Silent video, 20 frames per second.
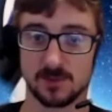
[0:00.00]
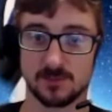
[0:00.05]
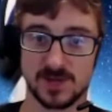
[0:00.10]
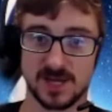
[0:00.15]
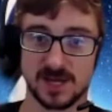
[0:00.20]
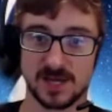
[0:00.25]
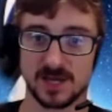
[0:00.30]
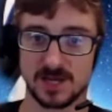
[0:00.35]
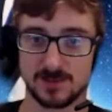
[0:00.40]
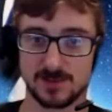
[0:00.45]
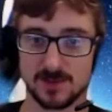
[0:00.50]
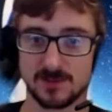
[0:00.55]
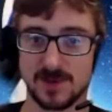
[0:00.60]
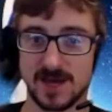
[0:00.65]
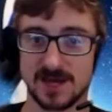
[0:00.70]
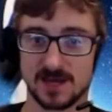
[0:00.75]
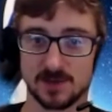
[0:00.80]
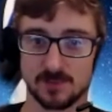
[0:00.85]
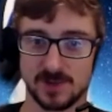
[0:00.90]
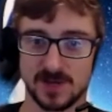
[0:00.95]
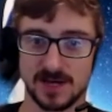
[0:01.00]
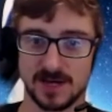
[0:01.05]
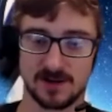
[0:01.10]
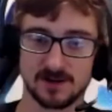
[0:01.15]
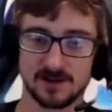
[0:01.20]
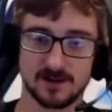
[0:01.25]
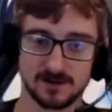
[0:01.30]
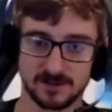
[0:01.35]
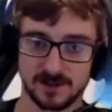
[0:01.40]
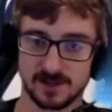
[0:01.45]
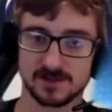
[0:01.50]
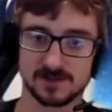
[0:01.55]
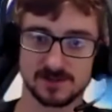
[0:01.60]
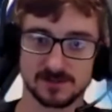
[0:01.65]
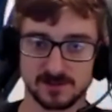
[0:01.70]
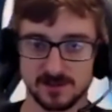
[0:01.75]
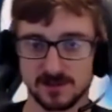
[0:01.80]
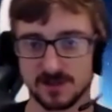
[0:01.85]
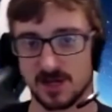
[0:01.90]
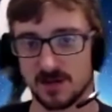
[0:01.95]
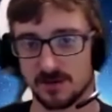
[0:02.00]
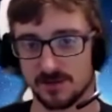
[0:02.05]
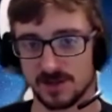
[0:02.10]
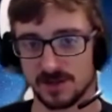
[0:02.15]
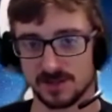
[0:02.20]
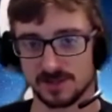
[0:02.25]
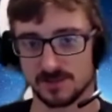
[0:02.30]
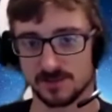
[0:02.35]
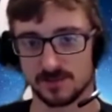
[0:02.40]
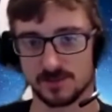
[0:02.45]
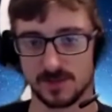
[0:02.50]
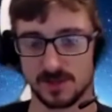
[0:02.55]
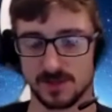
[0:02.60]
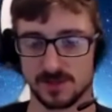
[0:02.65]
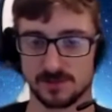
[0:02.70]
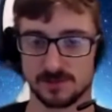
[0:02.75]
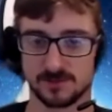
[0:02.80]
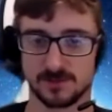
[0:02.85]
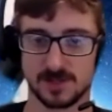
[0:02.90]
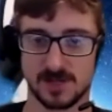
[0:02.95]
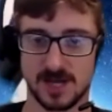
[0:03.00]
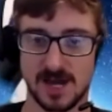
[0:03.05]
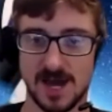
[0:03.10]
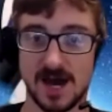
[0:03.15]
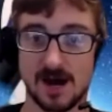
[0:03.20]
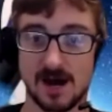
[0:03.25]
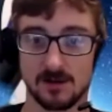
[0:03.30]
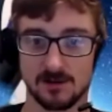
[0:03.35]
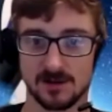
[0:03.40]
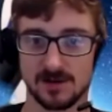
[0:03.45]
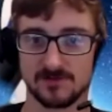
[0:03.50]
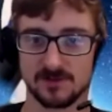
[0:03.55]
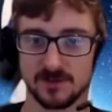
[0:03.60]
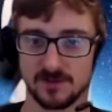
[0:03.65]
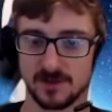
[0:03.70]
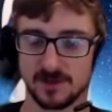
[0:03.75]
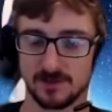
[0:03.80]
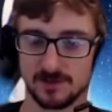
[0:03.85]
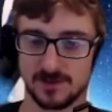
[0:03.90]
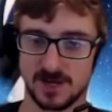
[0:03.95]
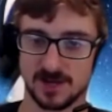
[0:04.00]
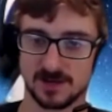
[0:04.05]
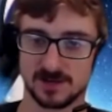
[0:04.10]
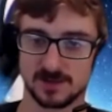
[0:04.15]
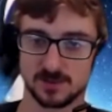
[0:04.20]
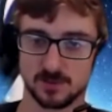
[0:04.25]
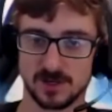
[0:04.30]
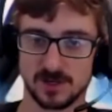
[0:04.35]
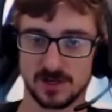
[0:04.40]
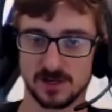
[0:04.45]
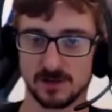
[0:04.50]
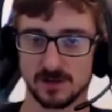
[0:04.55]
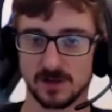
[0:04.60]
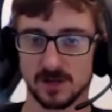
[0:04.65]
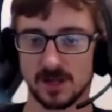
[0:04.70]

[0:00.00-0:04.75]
be an MMA competitor. There's, you know, there's a outlet for them there as well.